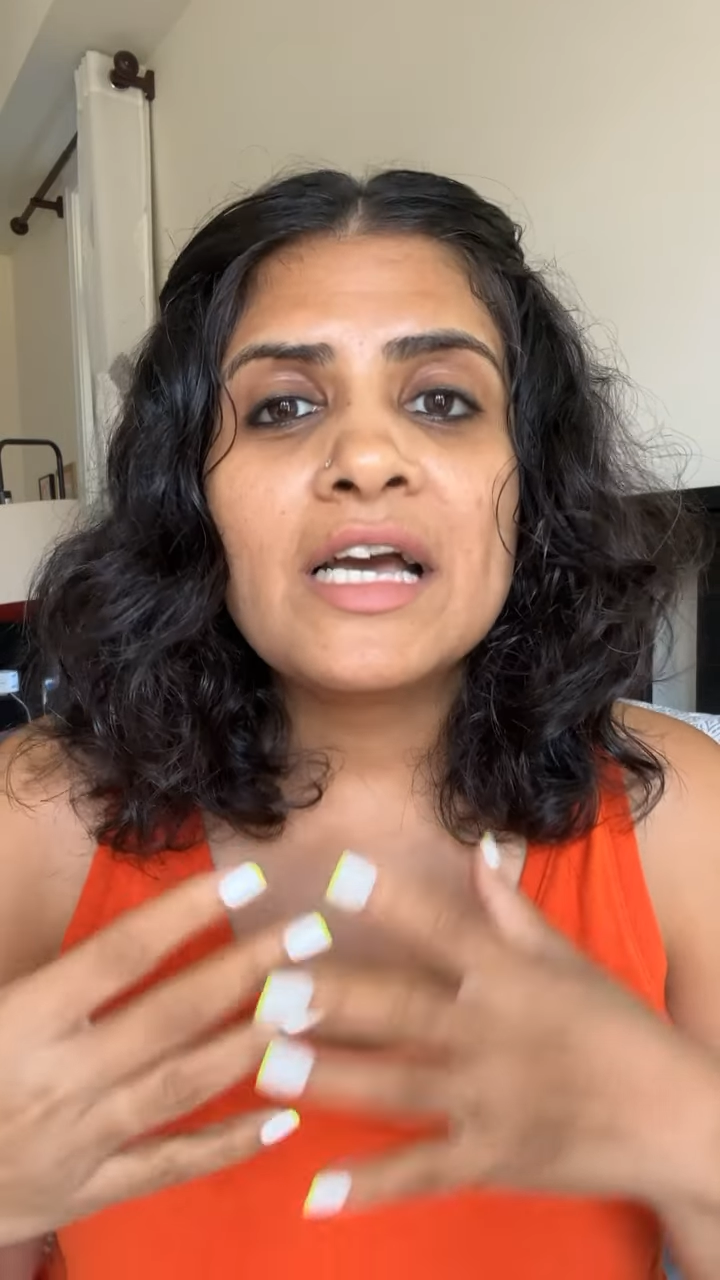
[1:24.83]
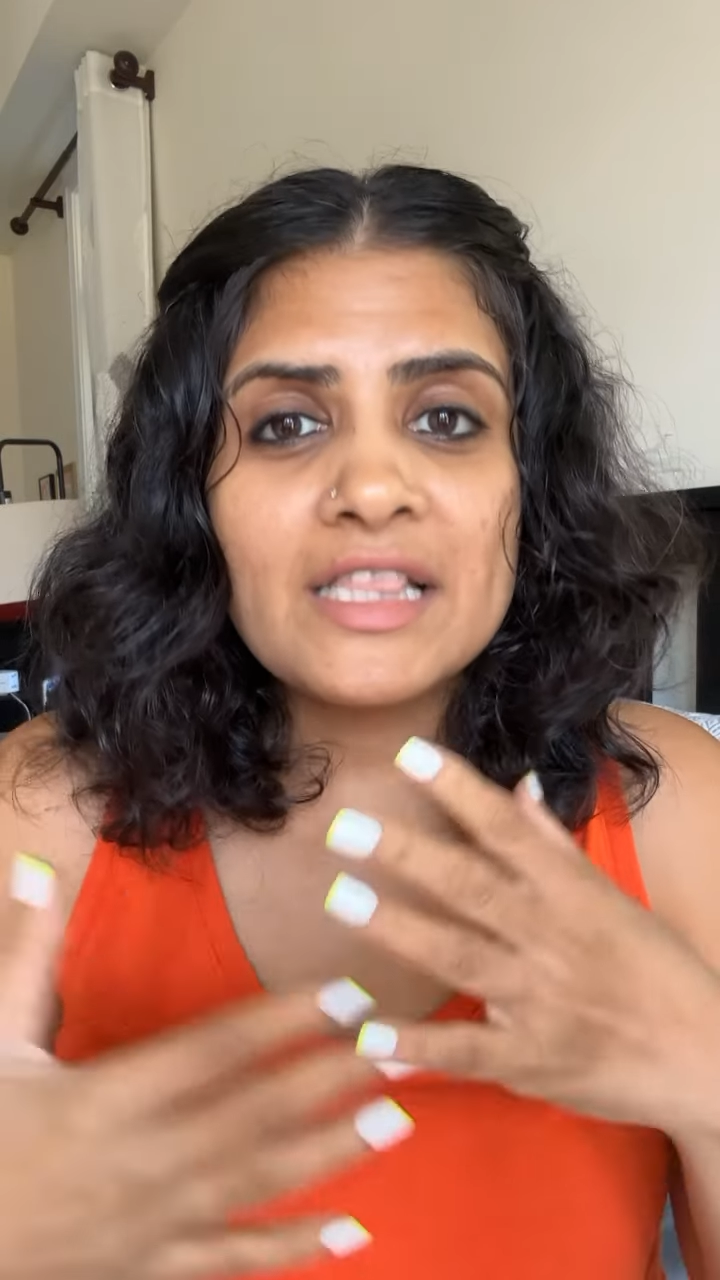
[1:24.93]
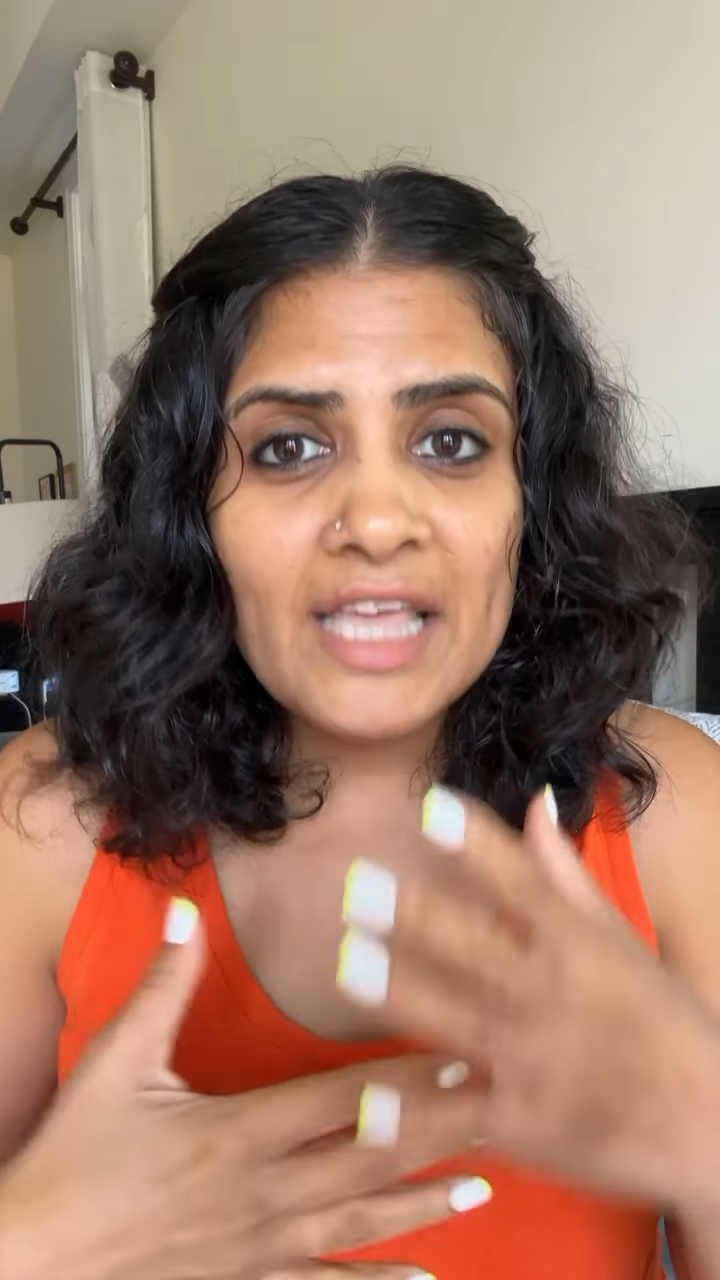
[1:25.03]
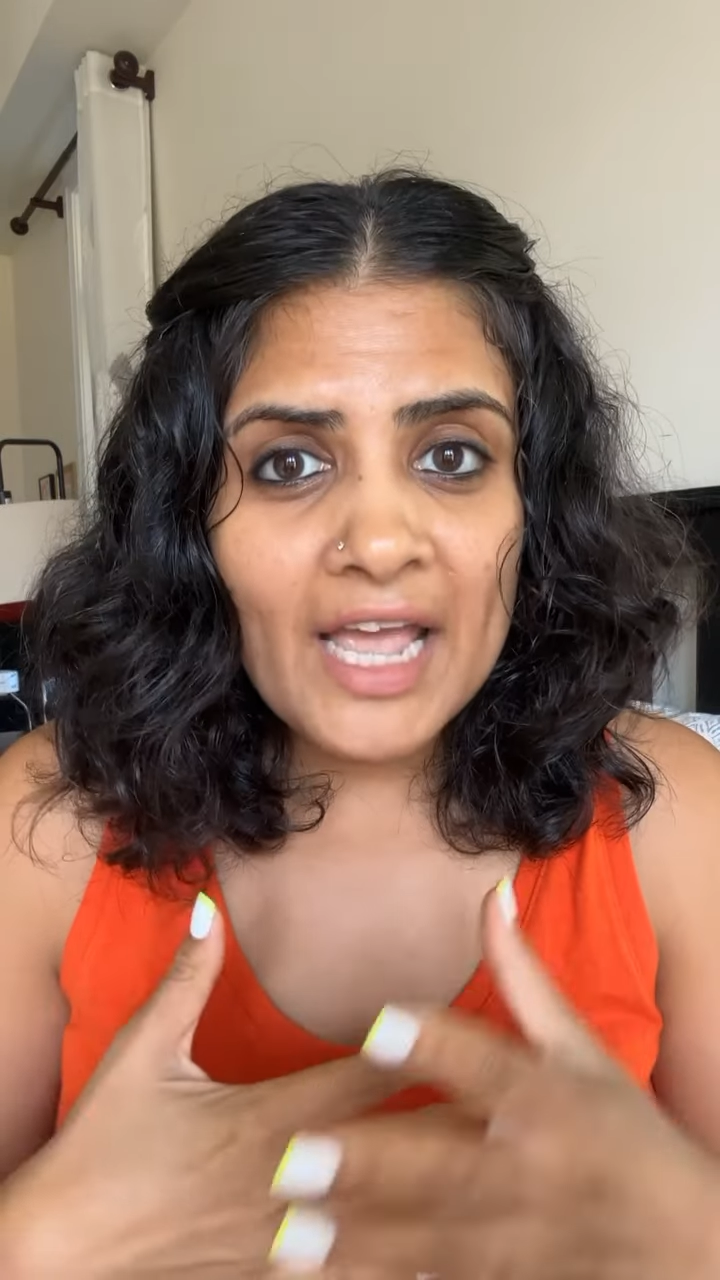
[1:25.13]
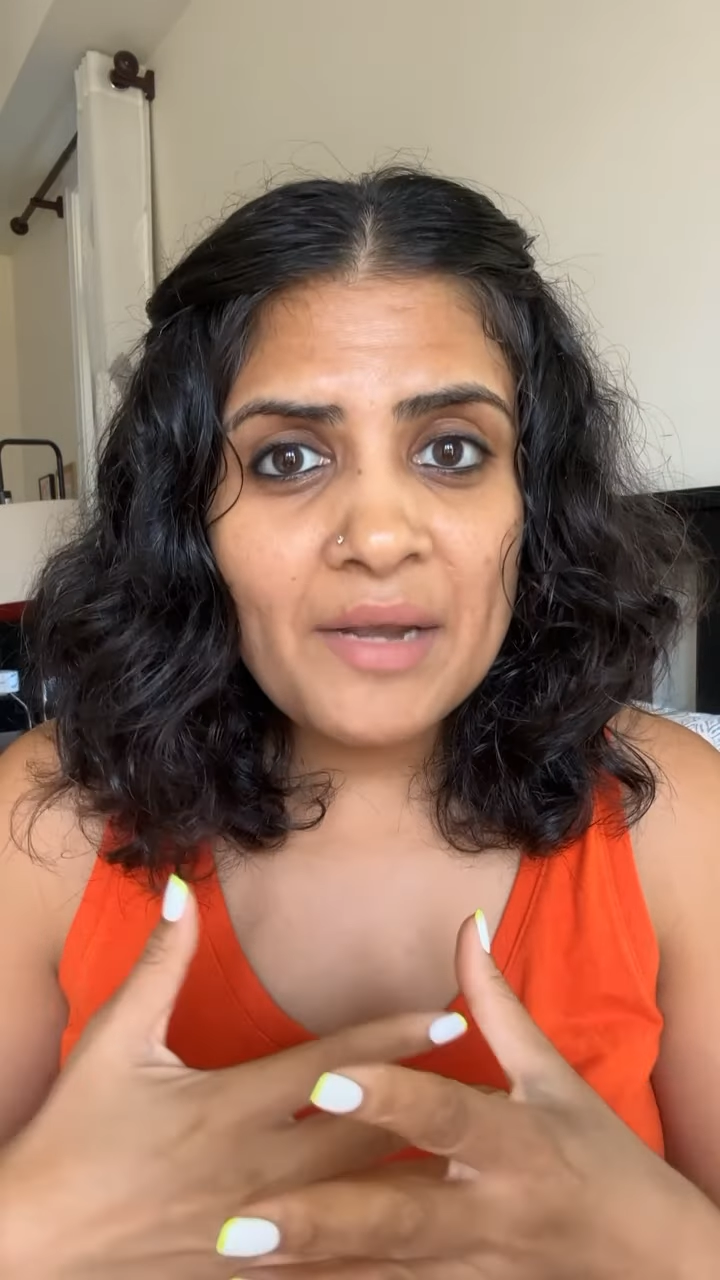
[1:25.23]

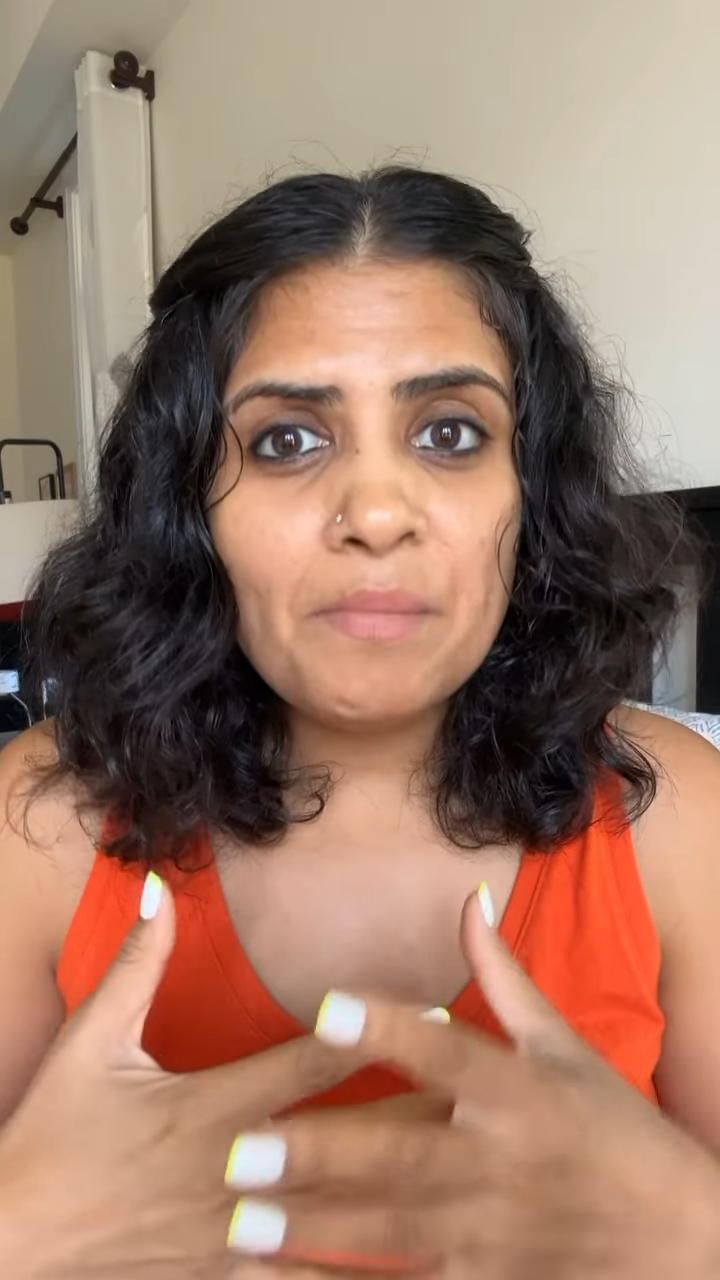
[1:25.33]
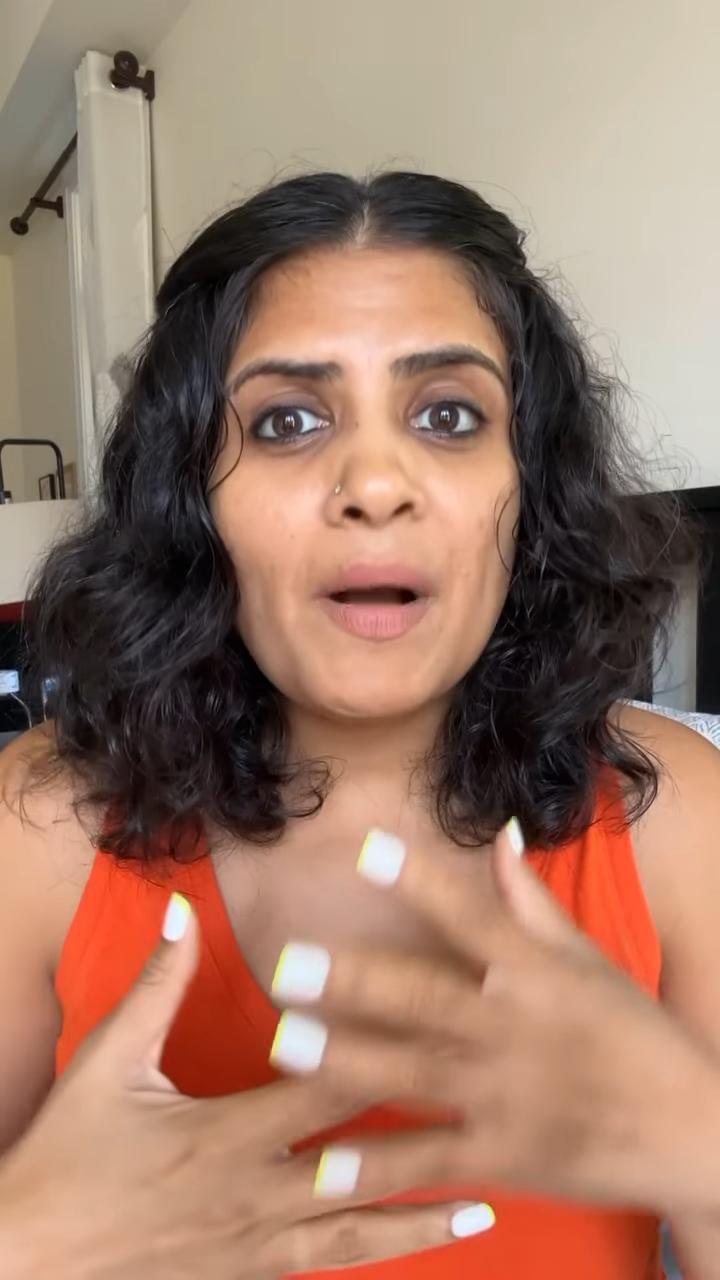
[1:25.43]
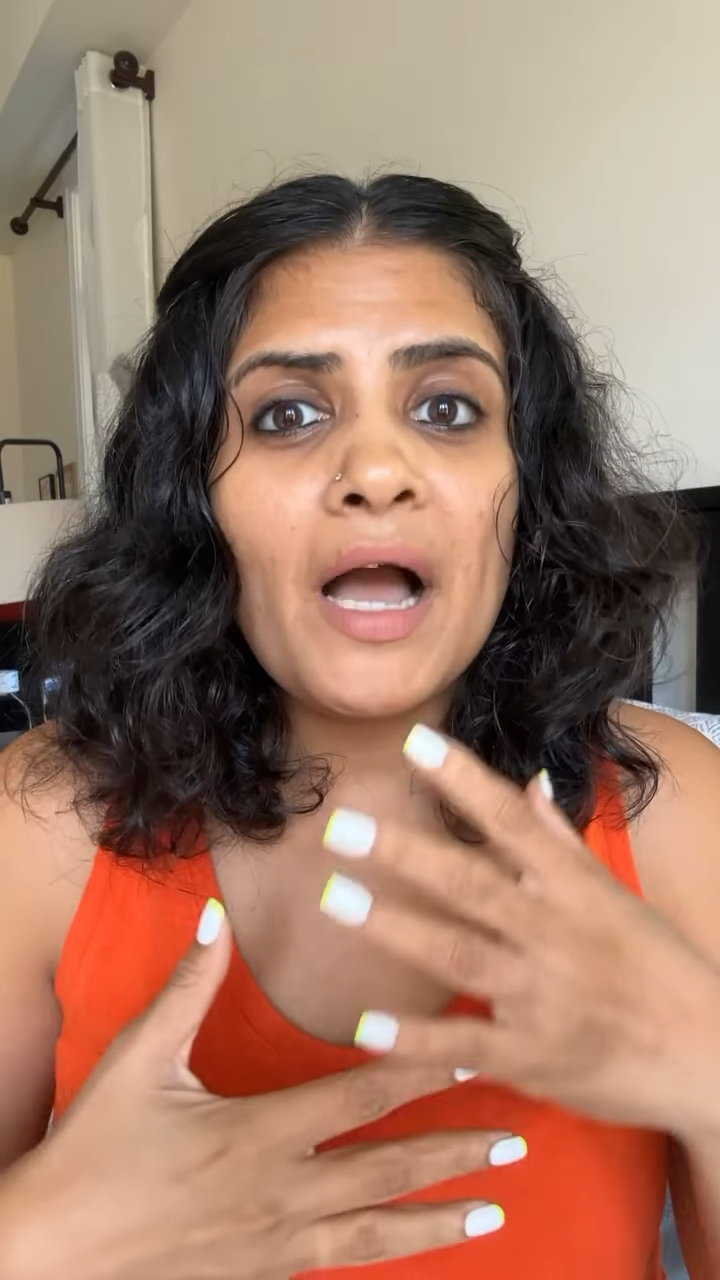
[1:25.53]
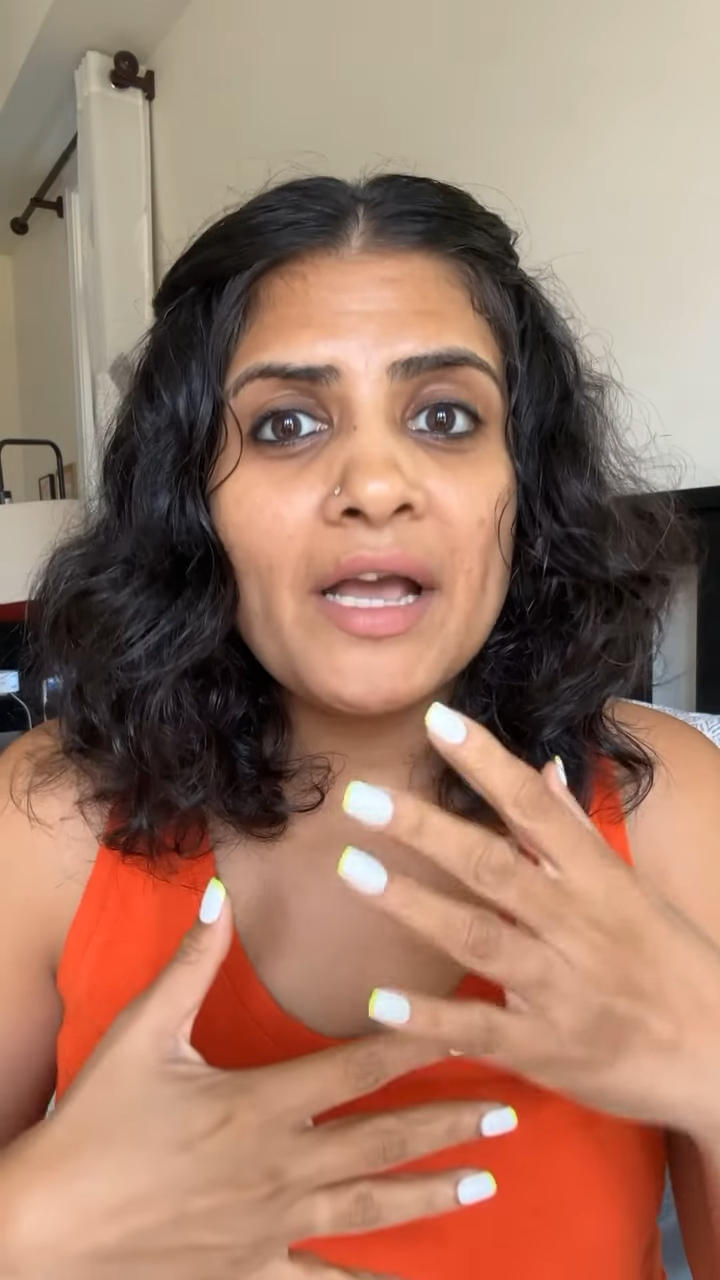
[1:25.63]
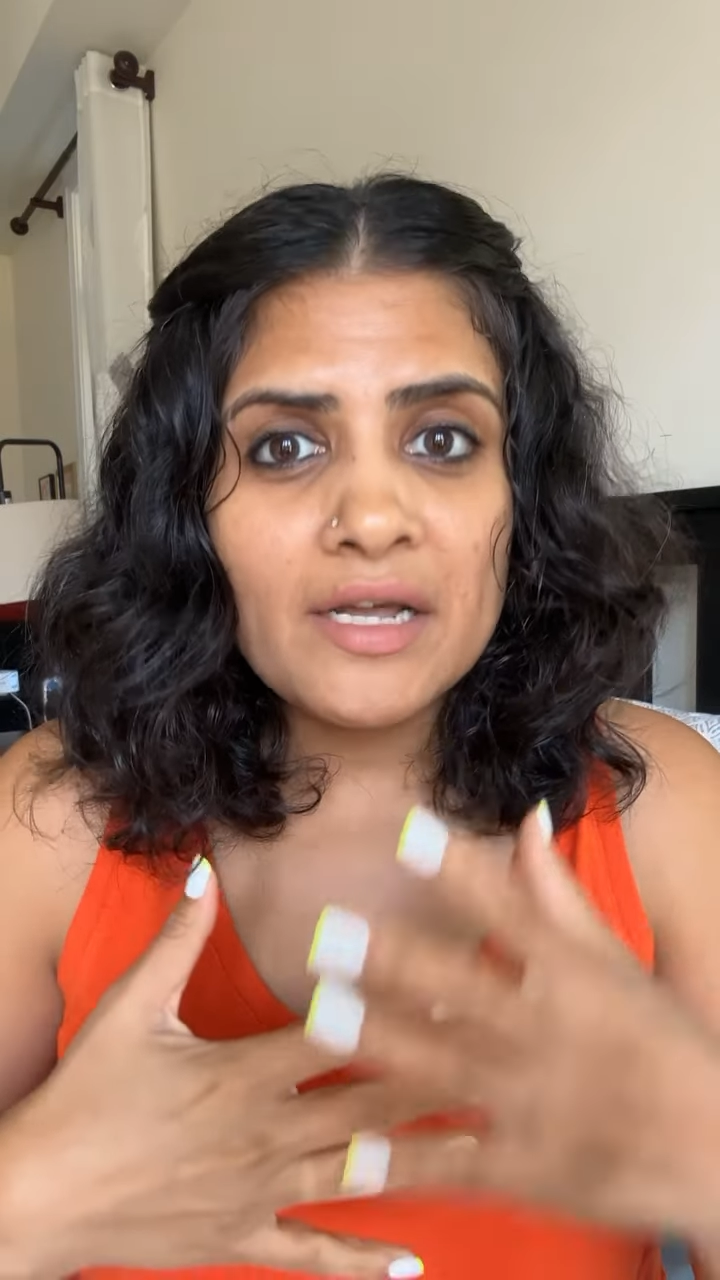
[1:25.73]
then
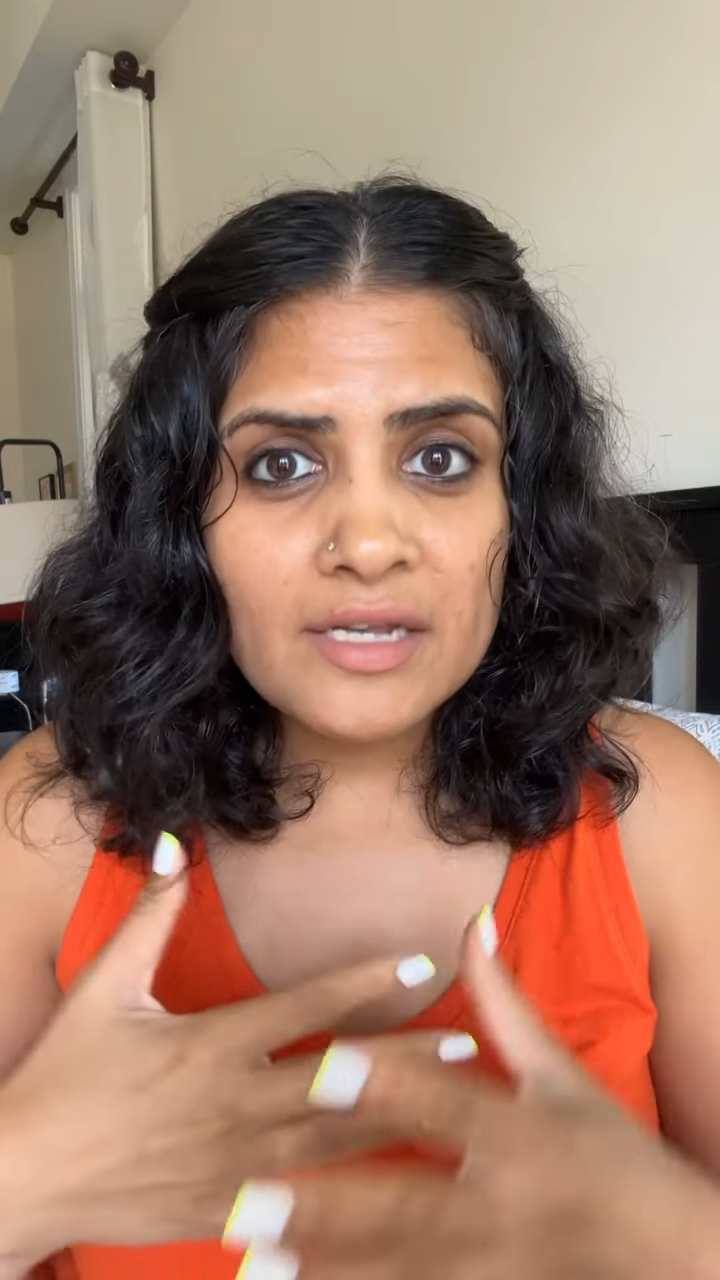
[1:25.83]
buy